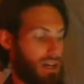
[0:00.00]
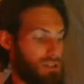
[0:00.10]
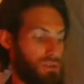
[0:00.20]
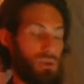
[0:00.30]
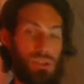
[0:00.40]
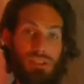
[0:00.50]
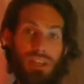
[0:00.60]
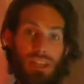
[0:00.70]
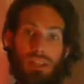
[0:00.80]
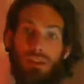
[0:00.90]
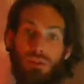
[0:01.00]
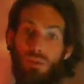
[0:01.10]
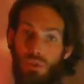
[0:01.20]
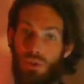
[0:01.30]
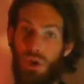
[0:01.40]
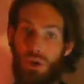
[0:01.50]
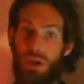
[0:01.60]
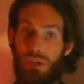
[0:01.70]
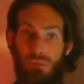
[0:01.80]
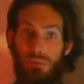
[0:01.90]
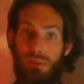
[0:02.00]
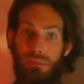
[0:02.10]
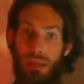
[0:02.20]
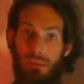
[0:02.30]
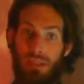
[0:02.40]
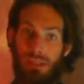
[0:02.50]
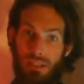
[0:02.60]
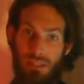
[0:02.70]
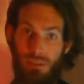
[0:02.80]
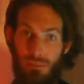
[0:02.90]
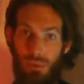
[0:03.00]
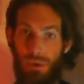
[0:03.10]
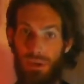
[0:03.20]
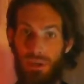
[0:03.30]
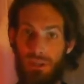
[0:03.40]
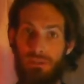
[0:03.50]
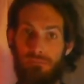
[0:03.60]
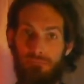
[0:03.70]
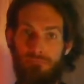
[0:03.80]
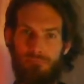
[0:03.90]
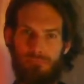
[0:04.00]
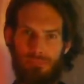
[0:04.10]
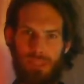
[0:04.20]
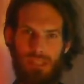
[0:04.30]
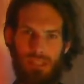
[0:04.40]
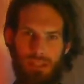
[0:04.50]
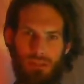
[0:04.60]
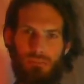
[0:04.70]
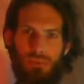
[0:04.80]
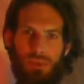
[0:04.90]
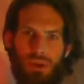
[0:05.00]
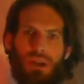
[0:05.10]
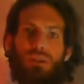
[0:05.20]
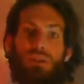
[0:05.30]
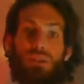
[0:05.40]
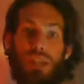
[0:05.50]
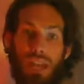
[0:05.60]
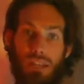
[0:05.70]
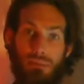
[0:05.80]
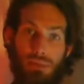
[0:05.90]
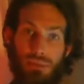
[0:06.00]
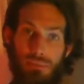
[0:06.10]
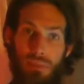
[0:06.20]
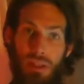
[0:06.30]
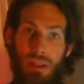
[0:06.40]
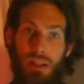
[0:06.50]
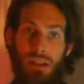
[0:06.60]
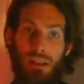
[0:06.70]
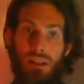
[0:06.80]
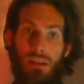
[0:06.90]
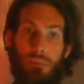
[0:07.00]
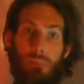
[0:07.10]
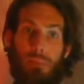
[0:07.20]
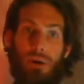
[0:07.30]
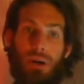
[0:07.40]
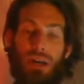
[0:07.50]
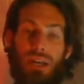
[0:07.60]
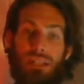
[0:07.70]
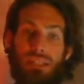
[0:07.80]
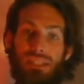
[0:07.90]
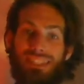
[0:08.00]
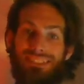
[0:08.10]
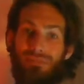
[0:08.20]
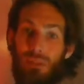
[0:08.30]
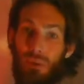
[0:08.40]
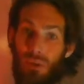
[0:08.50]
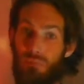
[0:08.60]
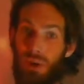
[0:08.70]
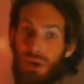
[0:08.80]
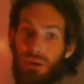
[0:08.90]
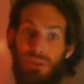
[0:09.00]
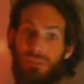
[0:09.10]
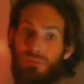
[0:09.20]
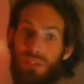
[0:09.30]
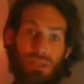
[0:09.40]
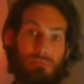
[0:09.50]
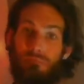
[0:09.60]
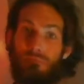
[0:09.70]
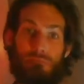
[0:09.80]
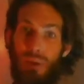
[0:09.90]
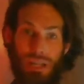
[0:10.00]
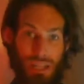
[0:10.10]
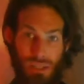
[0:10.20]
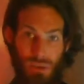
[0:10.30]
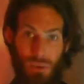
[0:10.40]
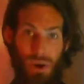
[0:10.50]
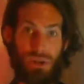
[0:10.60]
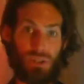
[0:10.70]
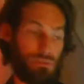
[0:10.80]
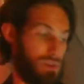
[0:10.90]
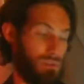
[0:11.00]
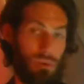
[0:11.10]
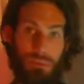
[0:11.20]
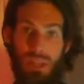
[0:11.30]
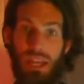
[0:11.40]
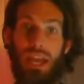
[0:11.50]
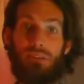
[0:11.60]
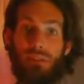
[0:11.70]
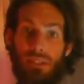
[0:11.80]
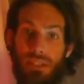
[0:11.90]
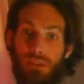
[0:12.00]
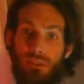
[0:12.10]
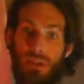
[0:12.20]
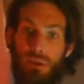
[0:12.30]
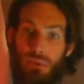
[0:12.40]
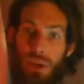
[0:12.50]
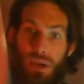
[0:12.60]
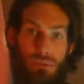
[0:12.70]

You could say that the note you start on would be maybe a little more understandable, but for the most part, we're really muddying the waters whenever we play every single note.